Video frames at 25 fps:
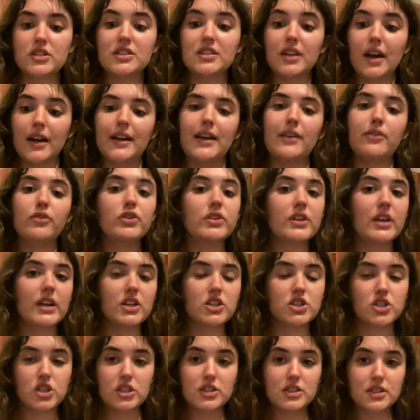done everything
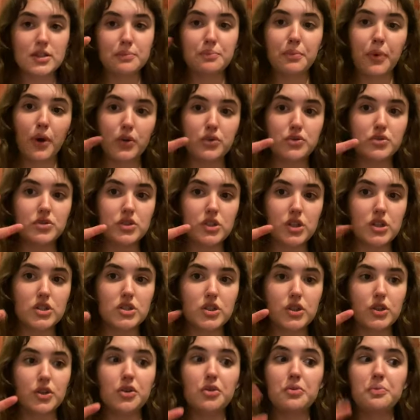she's supposed to
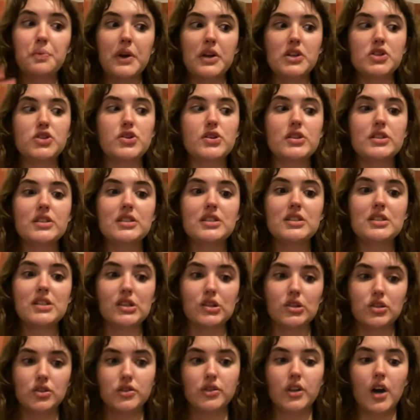do, but she's
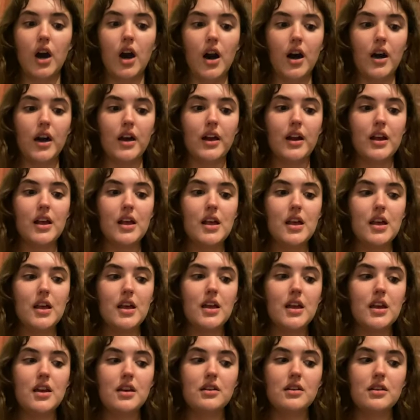still not
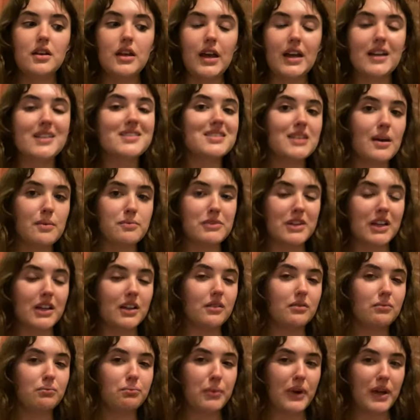
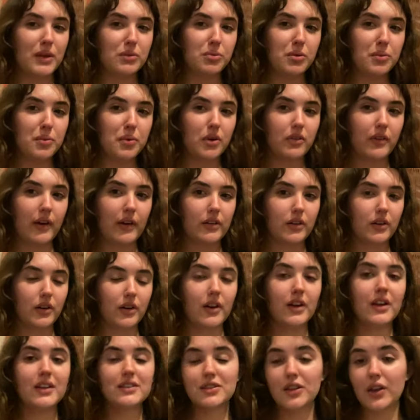accepted by the people around
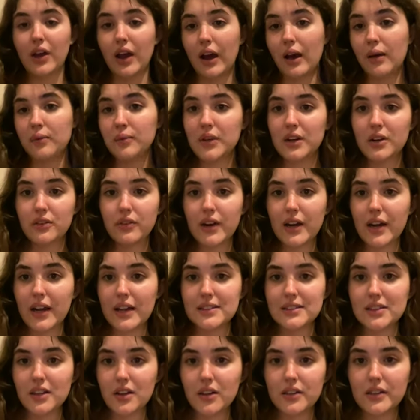her. So yeah, I'm gonna write an
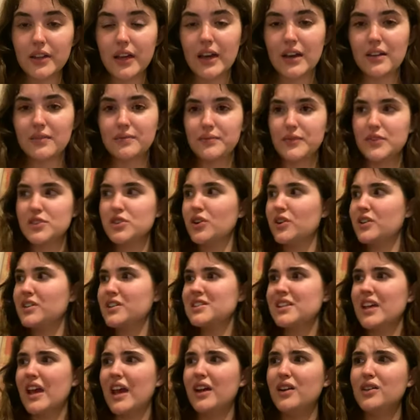essay on that. Sorry,
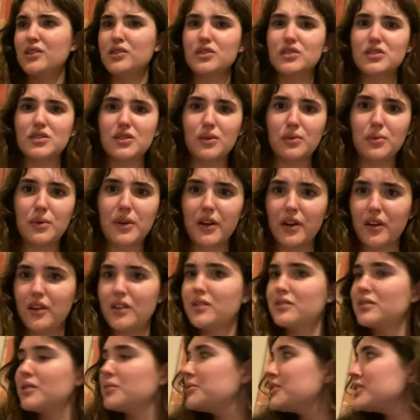this angle is so weird.
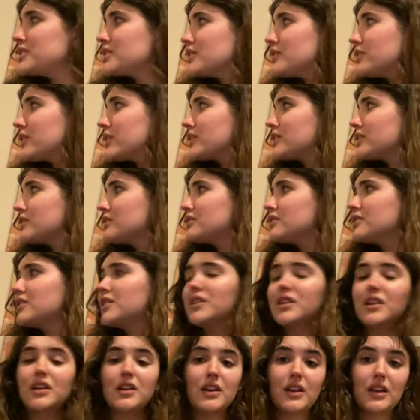Let me see if I can
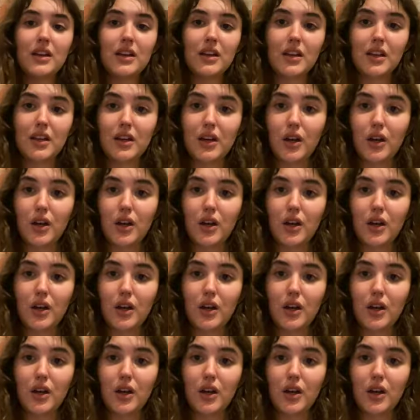get a